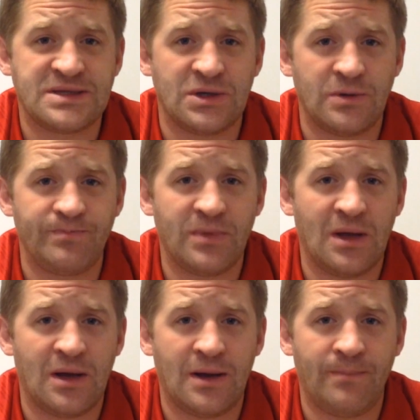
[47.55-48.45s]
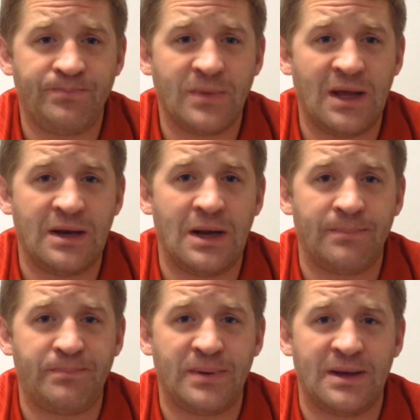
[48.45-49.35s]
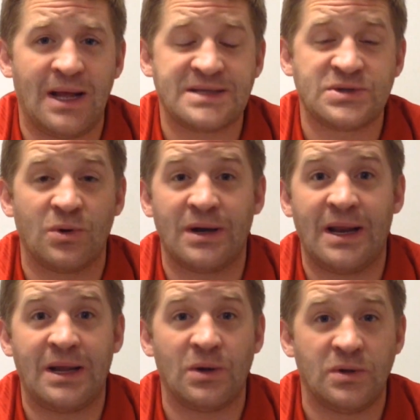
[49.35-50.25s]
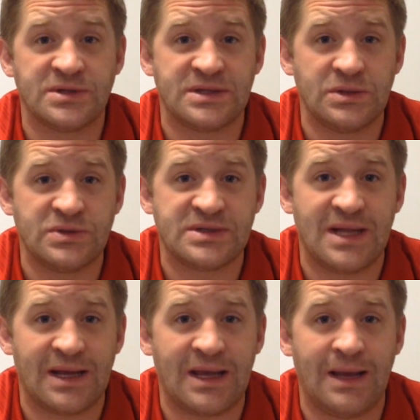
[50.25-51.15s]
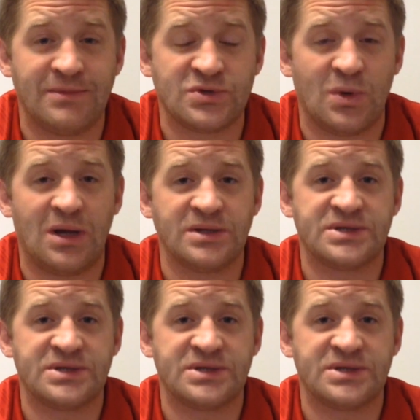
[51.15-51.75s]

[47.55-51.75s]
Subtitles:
So ended up not scoring any goals and losing that game as well.